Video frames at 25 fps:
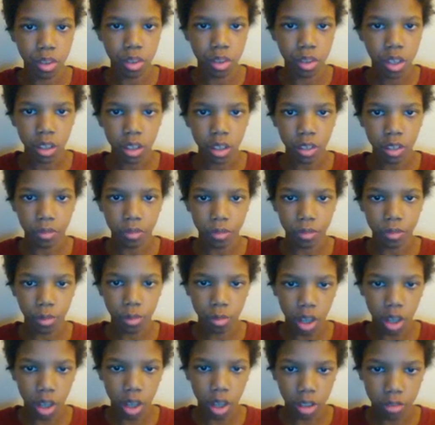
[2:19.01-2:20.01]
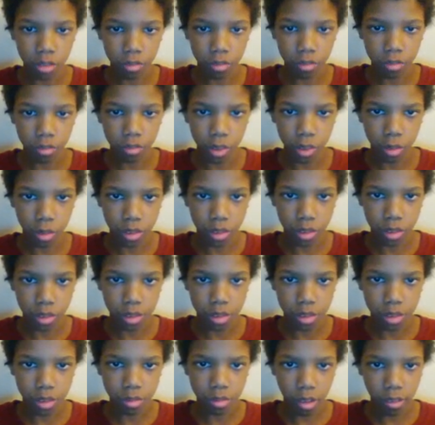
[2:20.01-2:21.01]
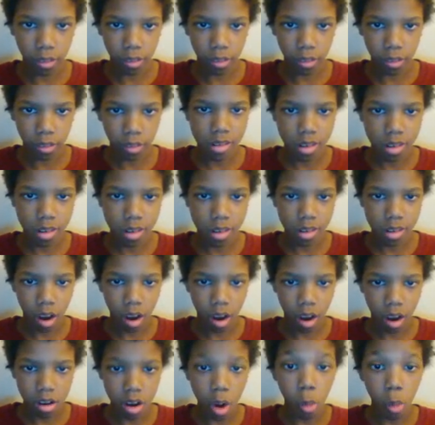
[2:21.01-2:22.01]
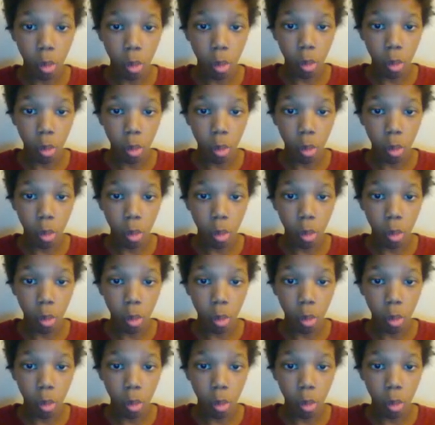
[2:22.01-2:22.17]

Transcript: If you die, the video ends. Oh,